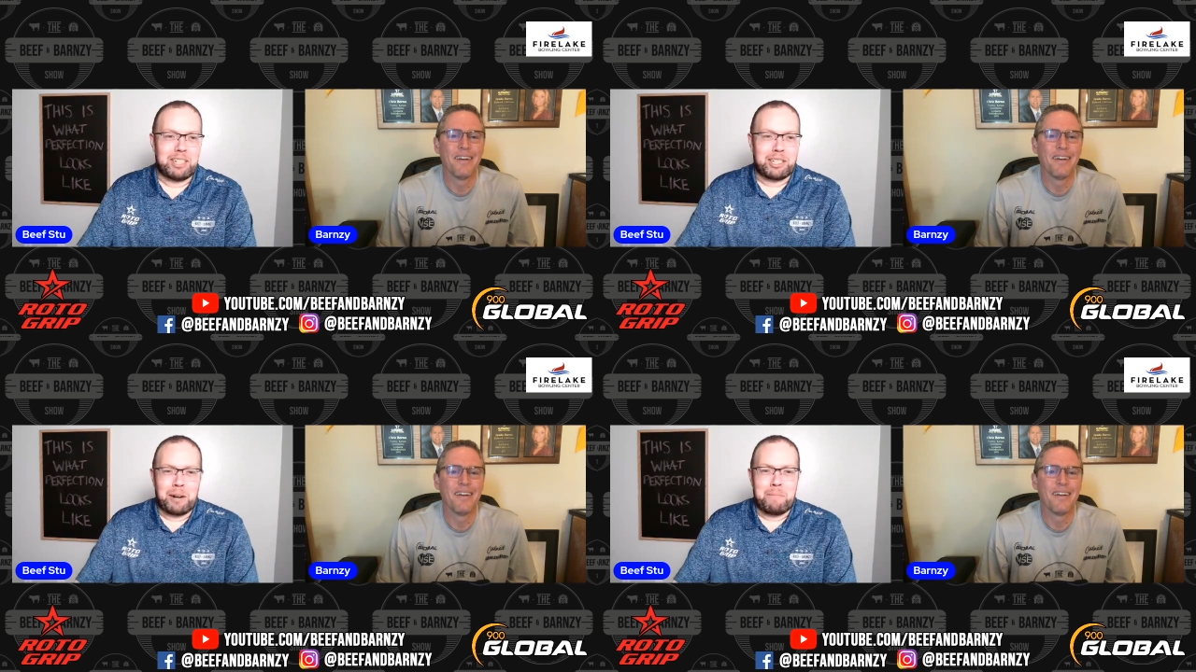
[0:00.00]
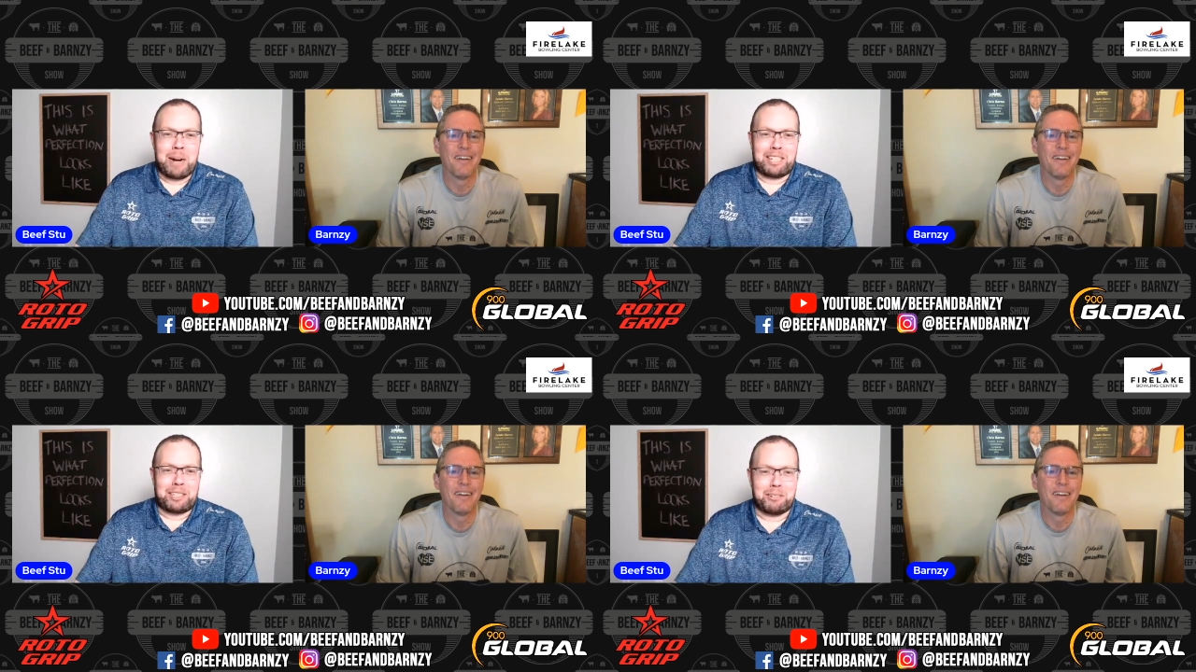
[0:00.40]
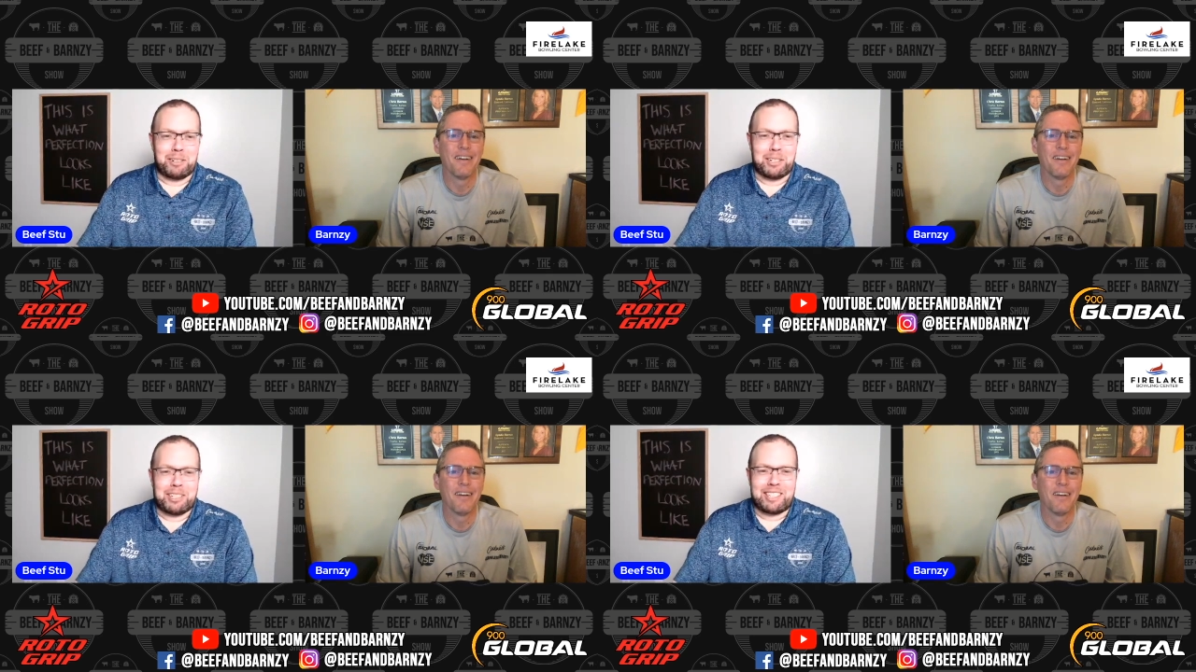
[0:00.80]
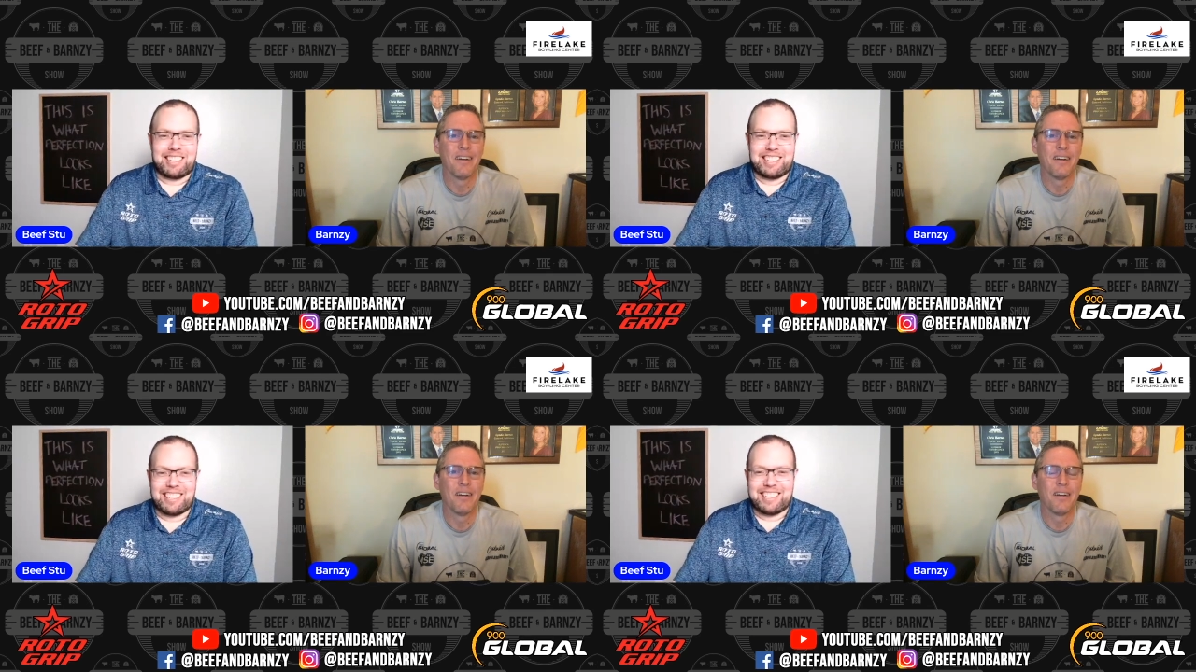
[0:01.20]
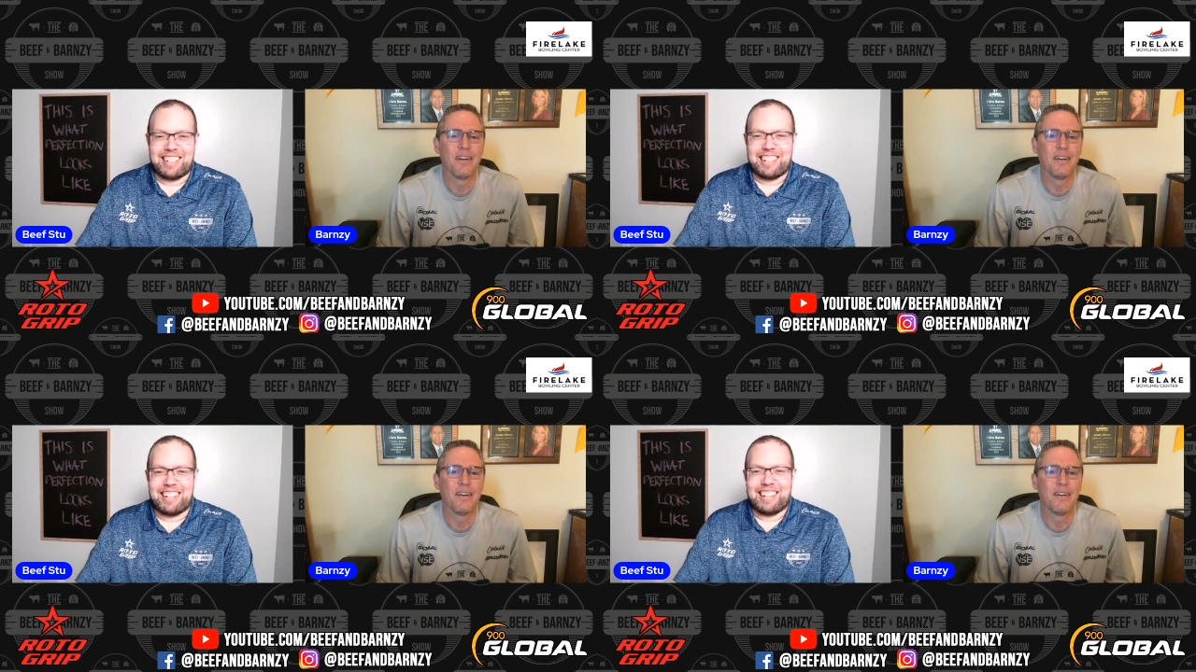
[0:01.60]
Speaker 1: show by 200.
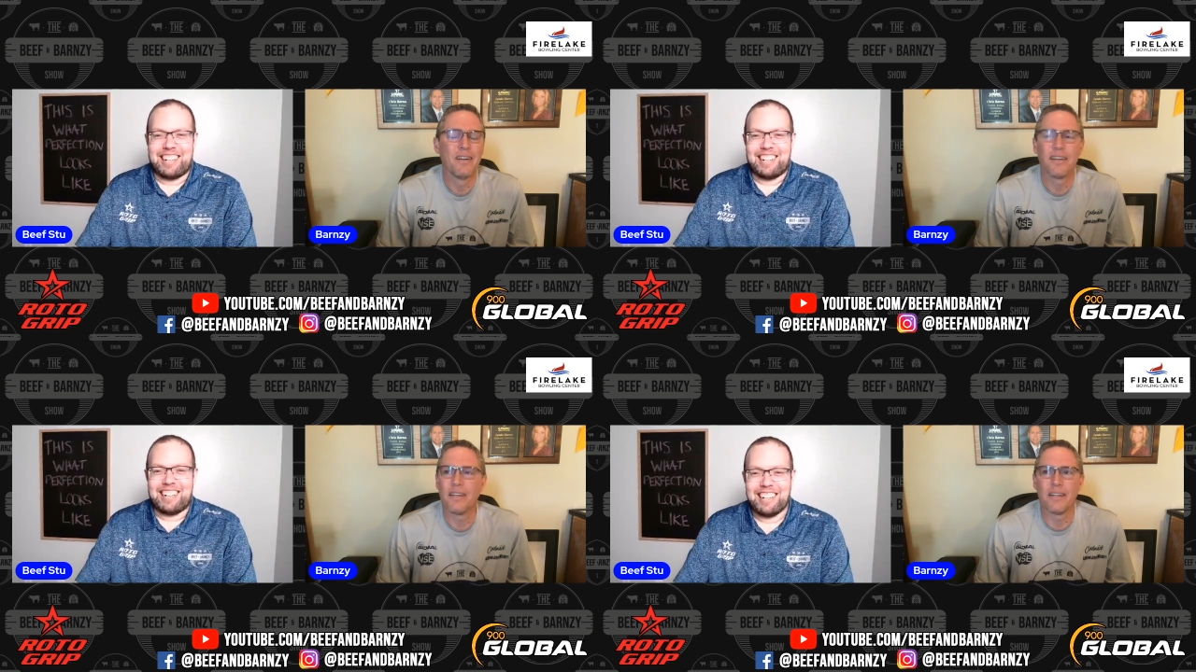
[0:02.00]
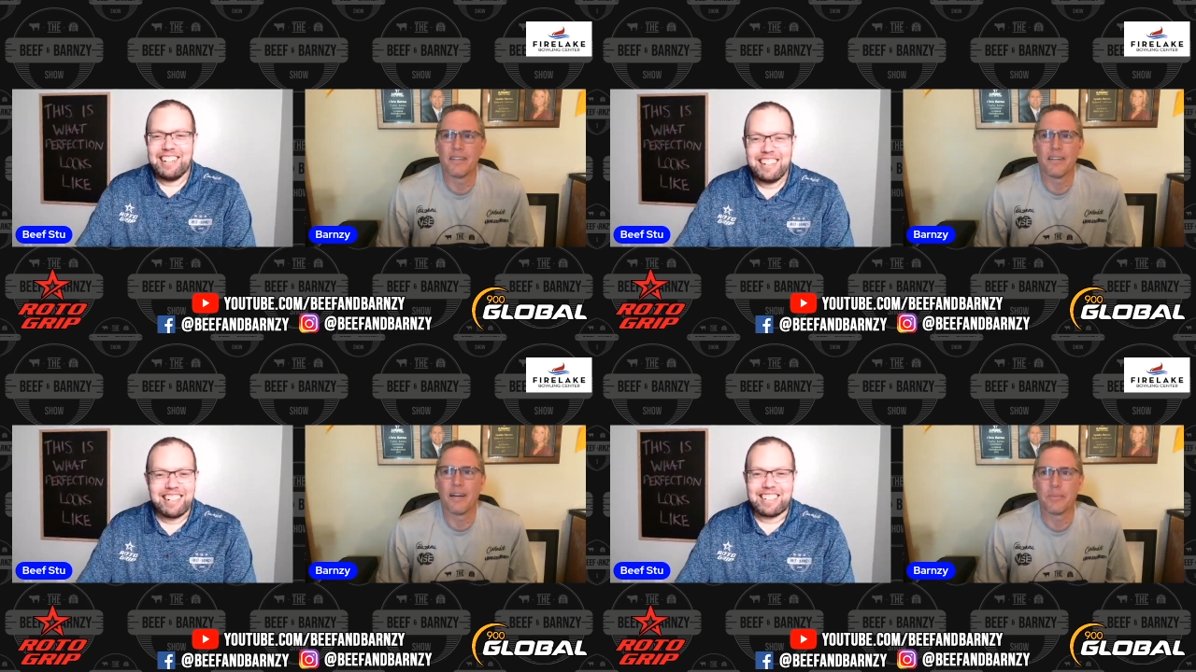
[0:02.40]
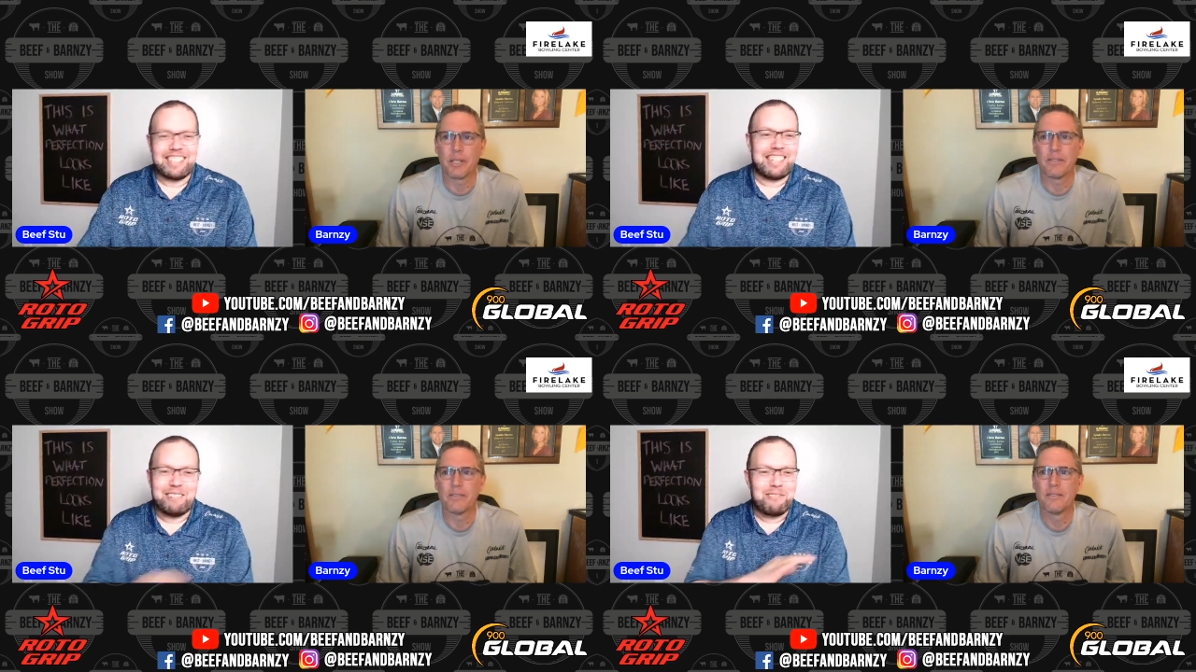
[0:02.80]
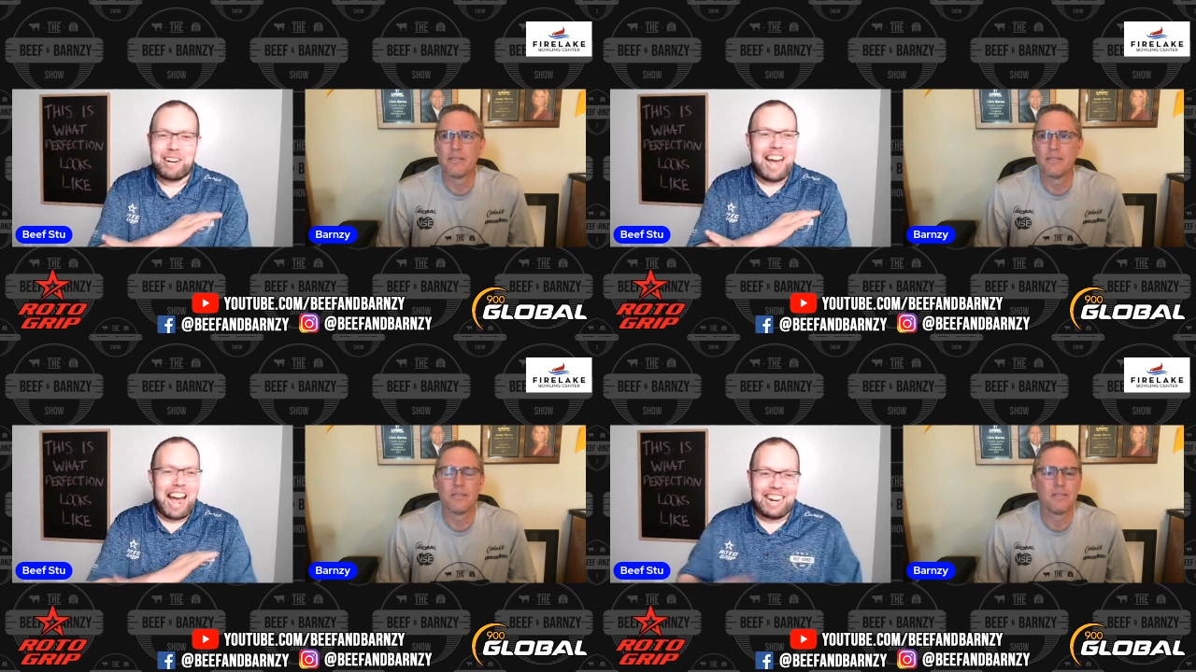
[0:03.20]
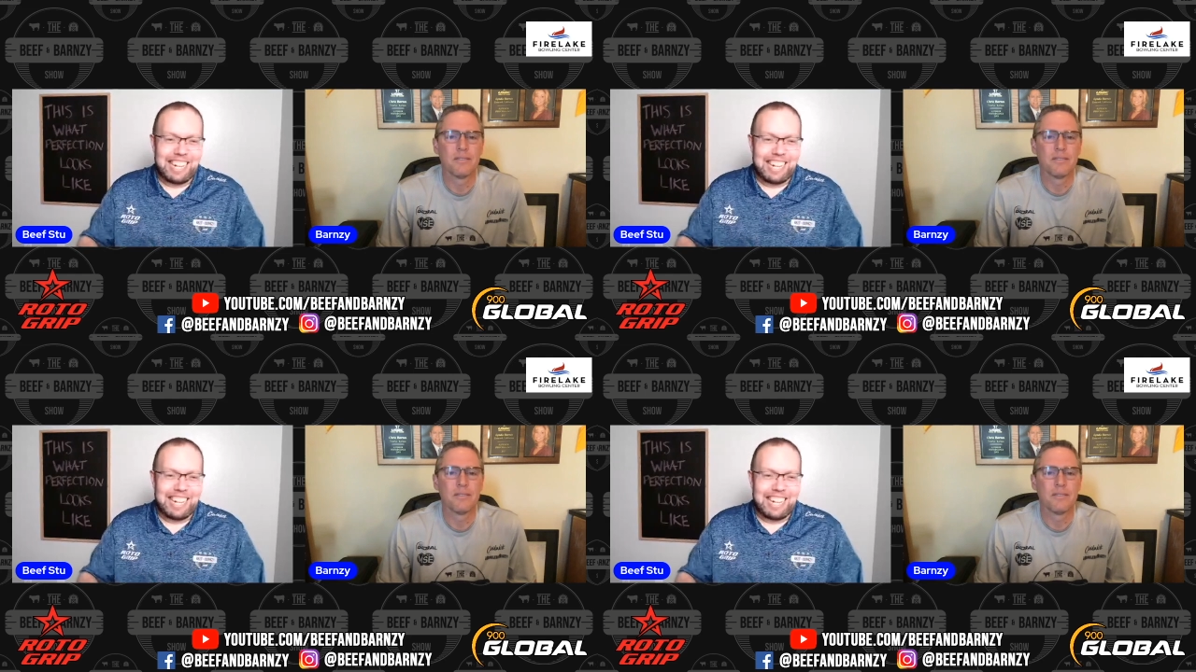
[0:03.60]
Speaker 2: Because yeah. he
Speaker 1: didn't win any